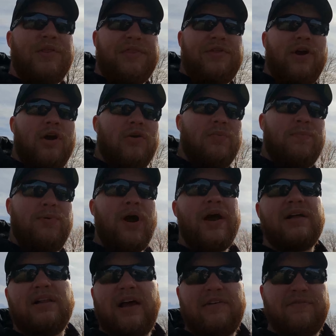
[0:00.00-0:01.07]
with a third
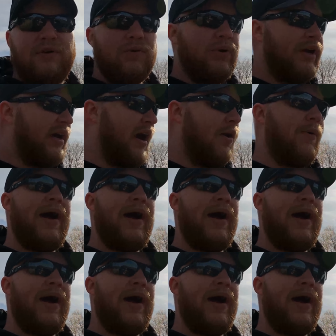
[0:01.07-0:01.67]
brake light for a Recon?